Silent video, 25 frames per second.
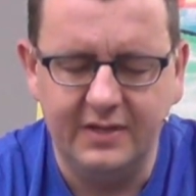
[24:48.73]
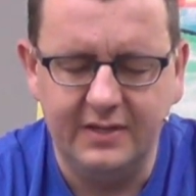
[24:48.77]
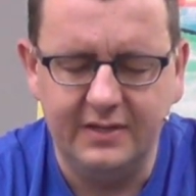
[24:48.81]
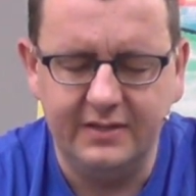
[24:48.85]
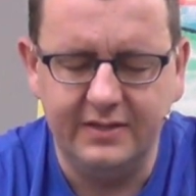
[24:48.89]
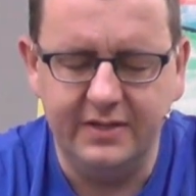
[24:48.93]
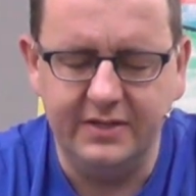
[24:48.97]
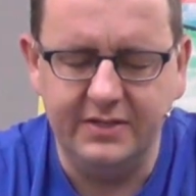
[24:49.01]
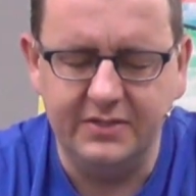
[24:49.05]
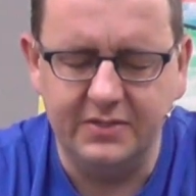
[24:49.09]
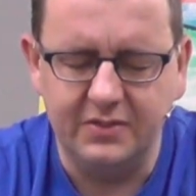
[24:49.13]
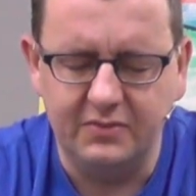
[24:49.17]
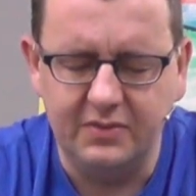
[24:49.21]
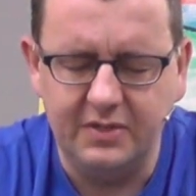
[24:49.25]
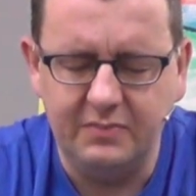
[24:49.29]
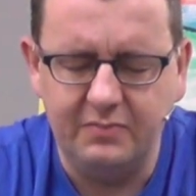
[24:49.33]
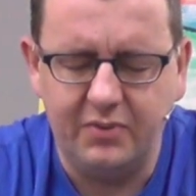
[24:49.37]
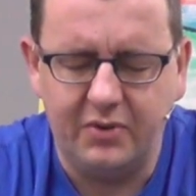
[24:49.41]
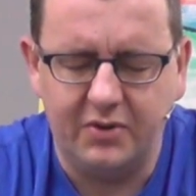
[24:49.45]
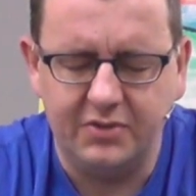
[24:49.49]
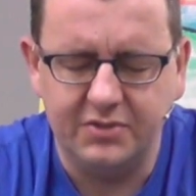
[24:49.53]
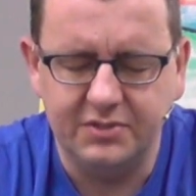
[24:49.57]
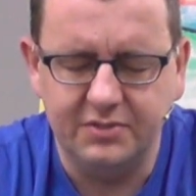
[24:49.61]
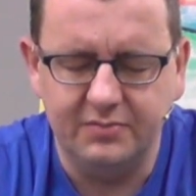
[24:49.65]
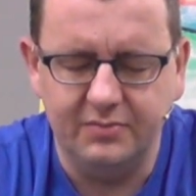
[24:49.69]
that is only
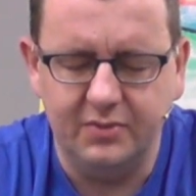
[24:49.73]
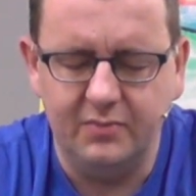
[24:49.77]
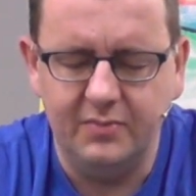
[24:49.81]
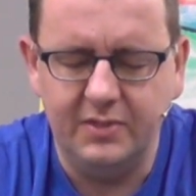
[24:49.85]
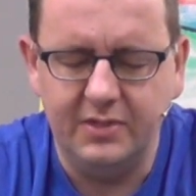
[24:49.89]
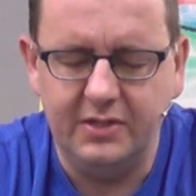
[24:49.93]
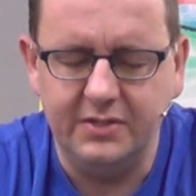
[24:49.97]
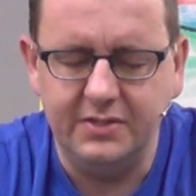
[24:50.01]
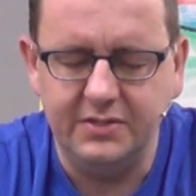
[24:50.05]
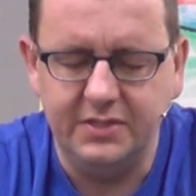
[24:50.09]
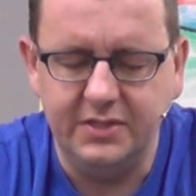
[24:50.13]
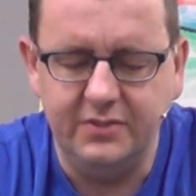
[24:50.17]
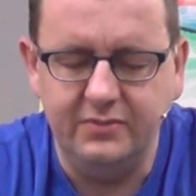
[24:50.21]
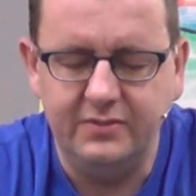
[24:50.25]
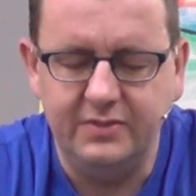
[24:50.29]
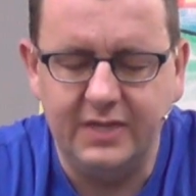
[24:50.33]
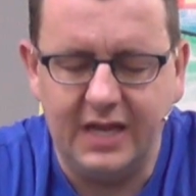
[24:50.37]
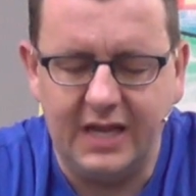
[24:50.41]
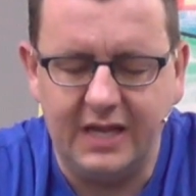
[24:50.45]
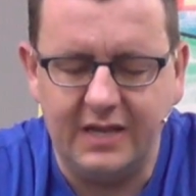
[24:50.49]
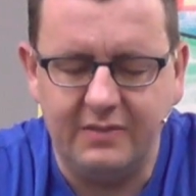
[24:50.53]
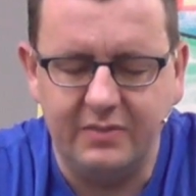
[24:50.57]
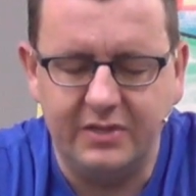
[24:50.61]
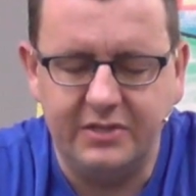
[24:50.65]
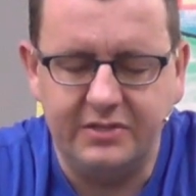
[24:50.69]
possible because you
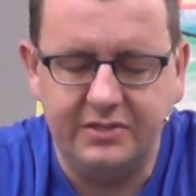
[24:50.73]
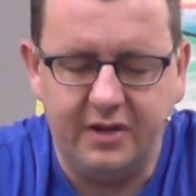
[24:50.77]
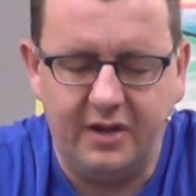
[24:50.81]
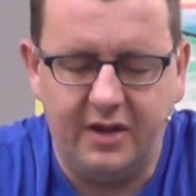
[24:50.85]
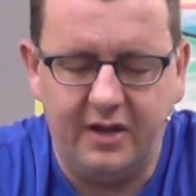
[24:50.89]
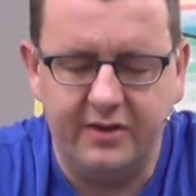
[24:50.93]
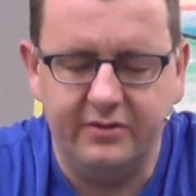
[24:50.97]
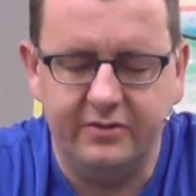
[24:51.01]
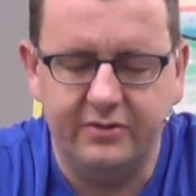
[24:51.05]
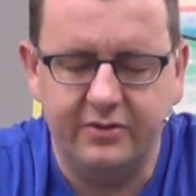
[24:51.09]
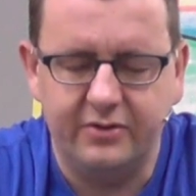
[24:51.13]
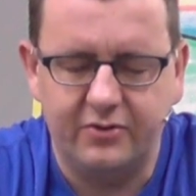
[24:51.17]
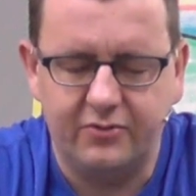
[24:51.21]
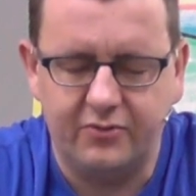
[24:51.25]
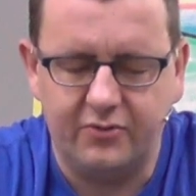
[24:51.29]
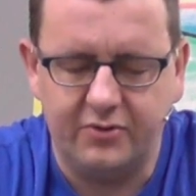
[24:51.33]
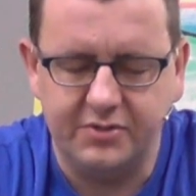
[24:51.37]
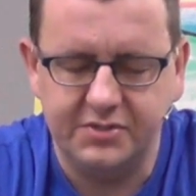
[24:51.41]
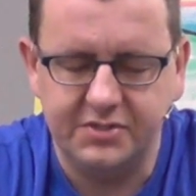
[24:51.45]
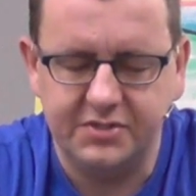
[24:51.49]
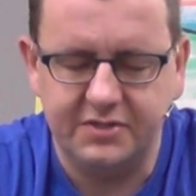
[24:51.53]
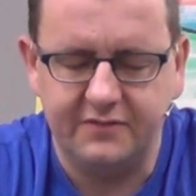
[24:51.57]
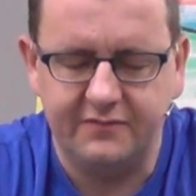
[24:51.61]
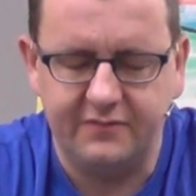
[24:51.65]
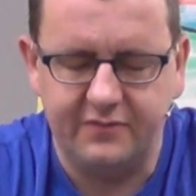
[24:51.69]
came and died on the
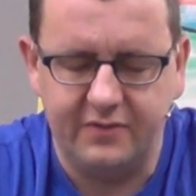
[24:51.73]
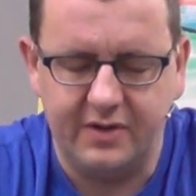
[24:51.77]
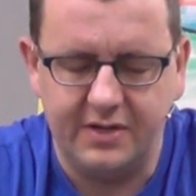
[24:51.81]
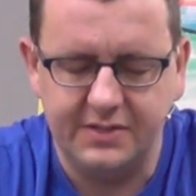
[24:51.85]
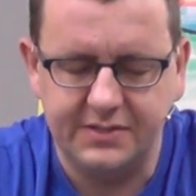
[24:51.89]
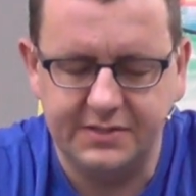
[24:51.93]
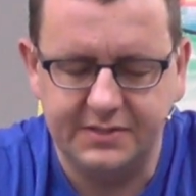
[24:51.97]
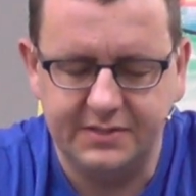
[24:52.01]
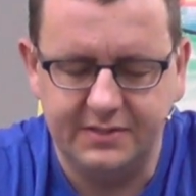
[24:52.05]
cross for us.